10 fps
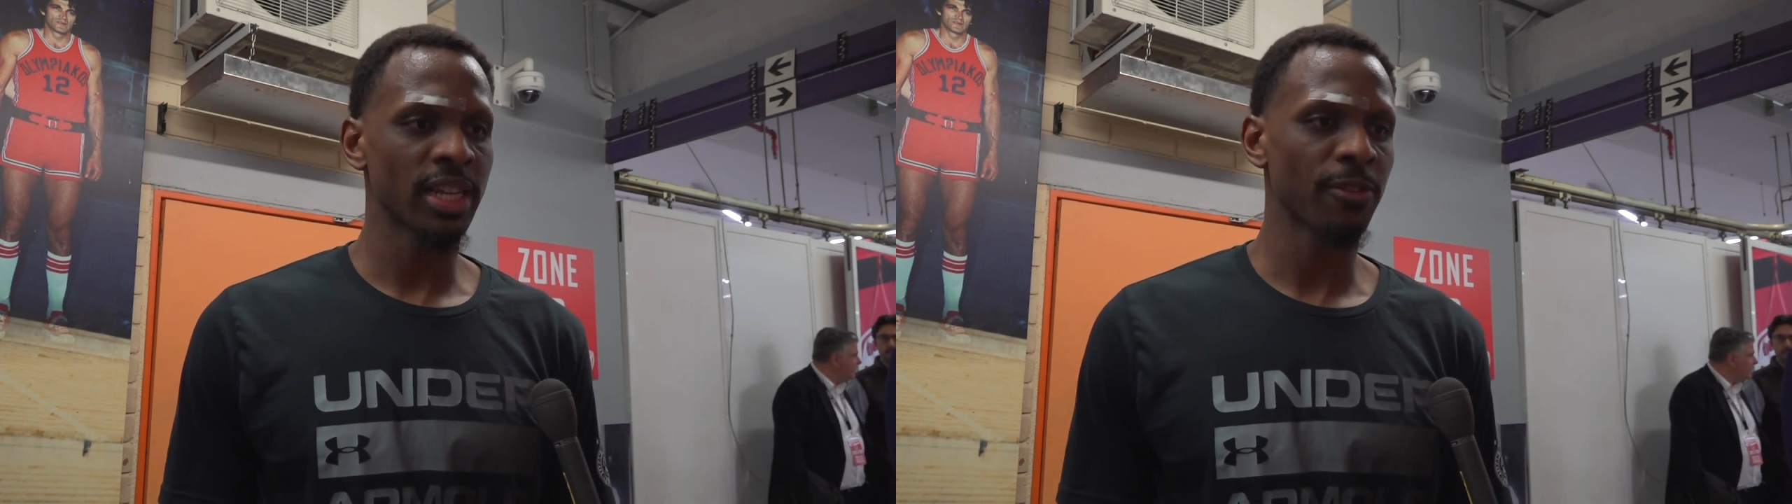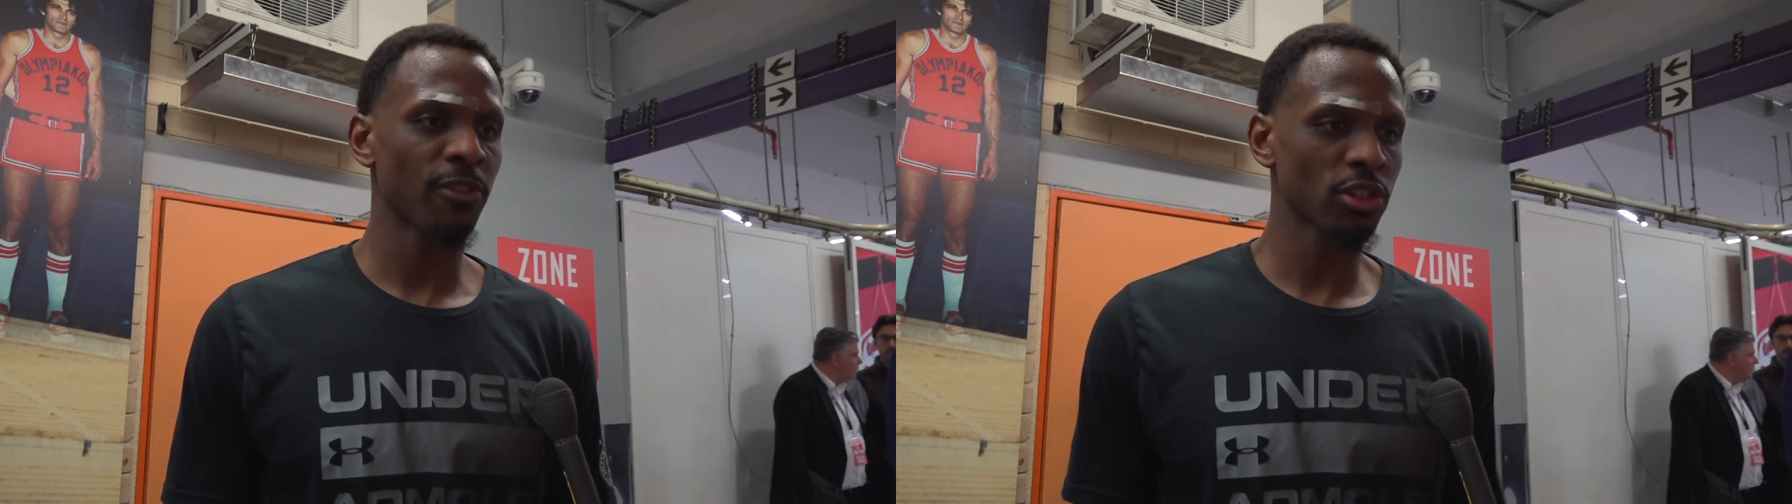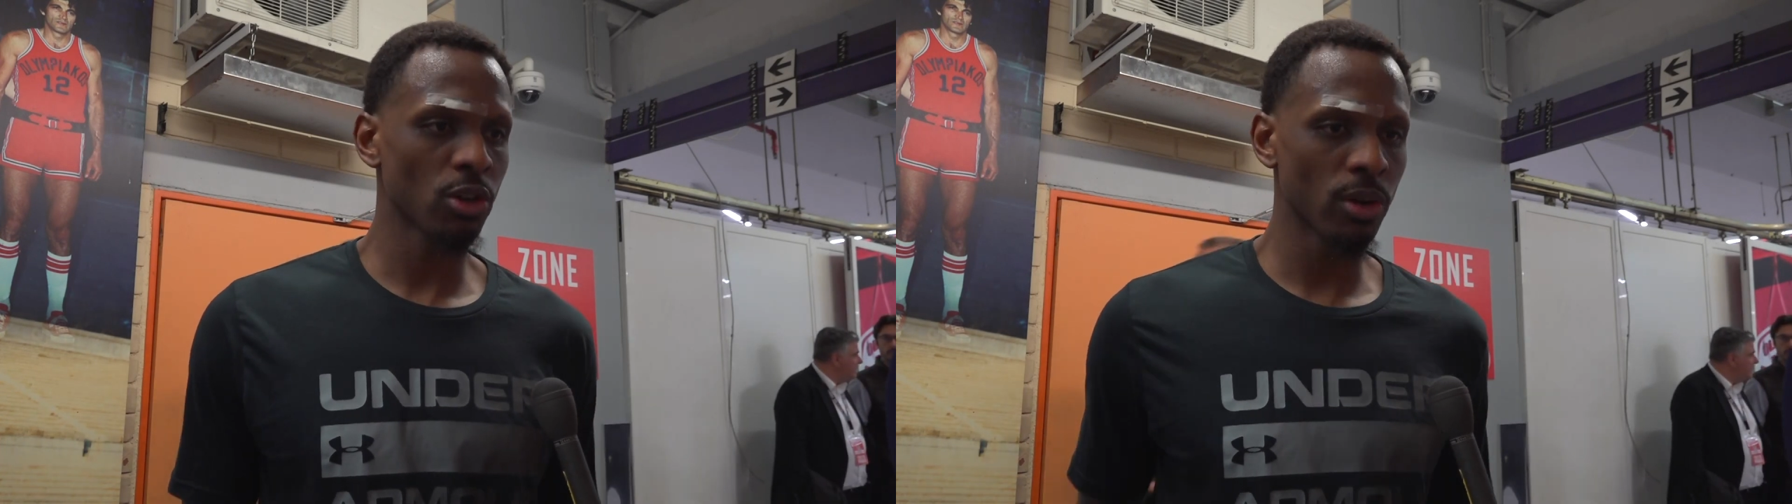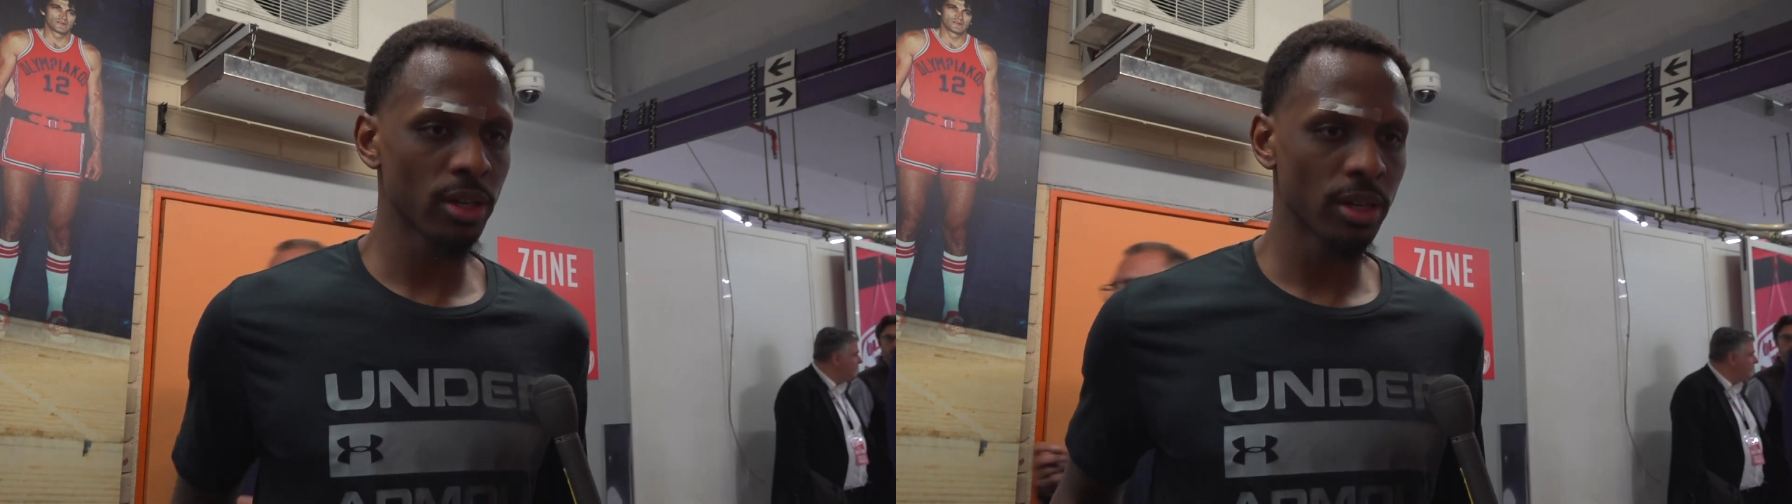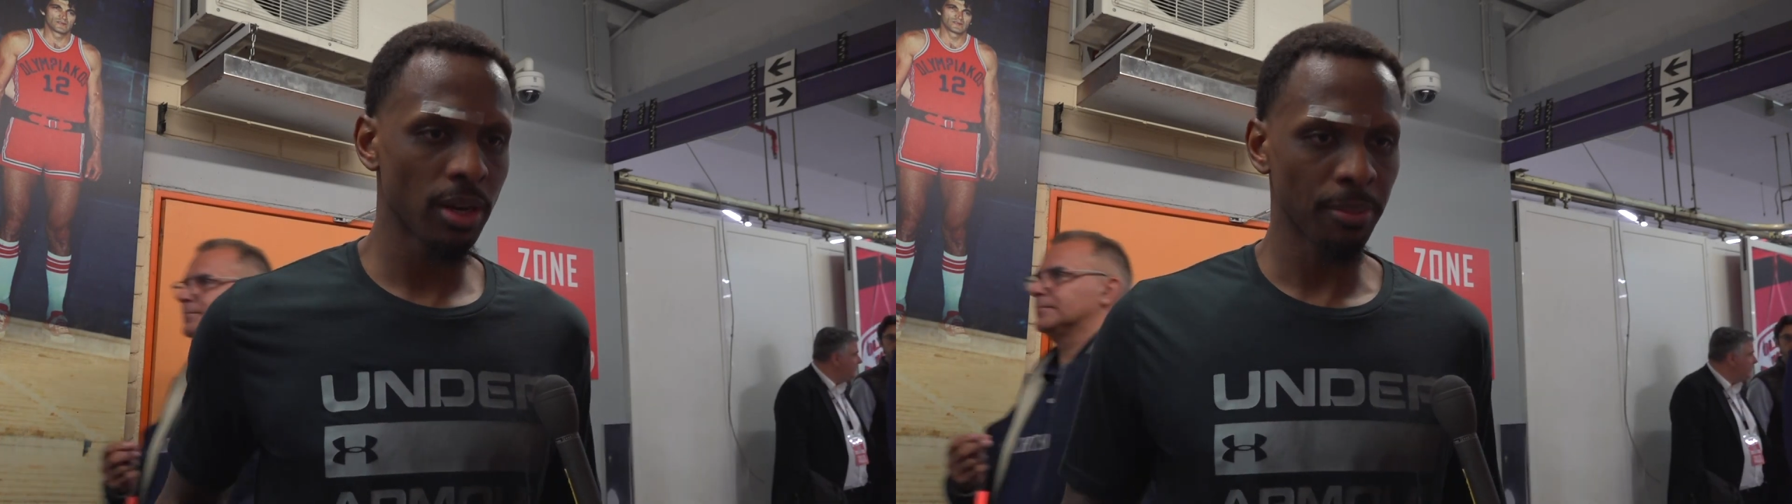in the first
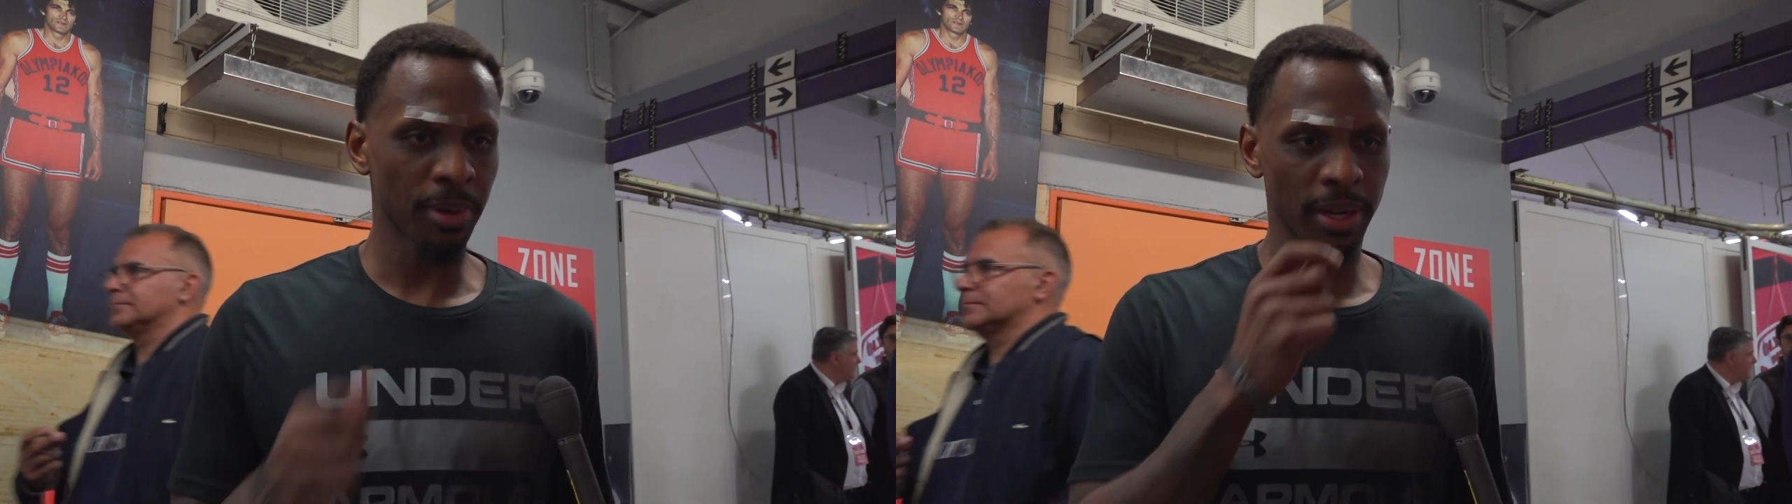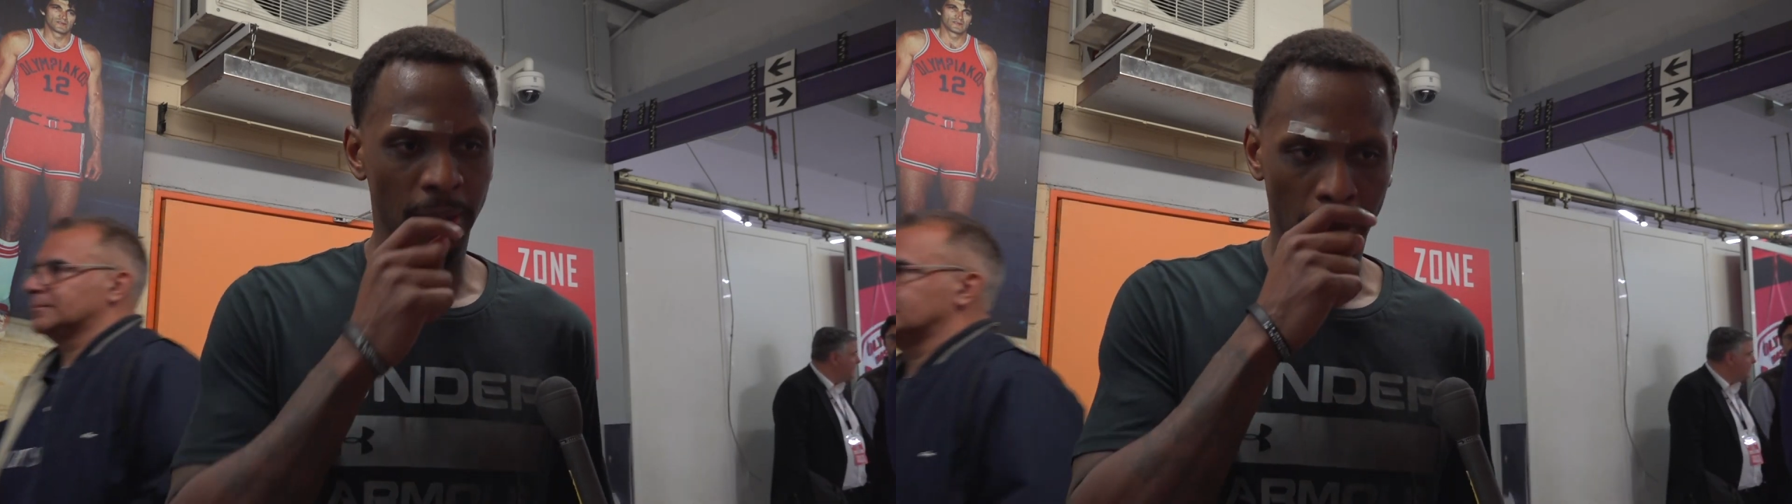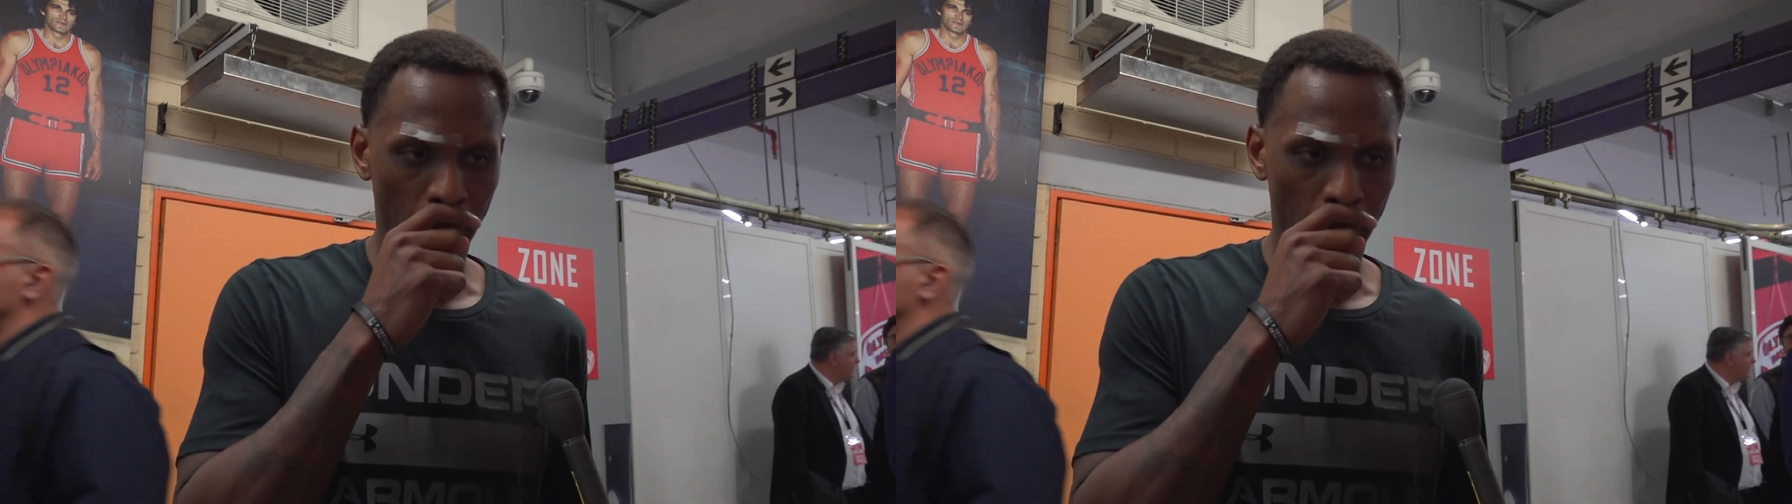quarter, but